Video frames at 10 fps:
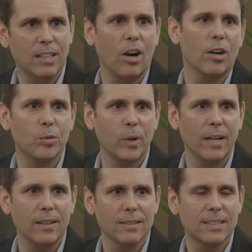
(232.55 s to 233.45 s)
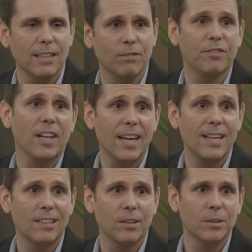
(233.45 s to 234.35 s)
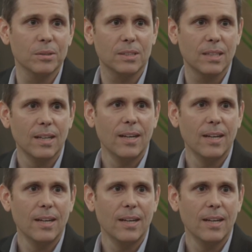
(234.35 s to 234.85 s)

guardrails and flag those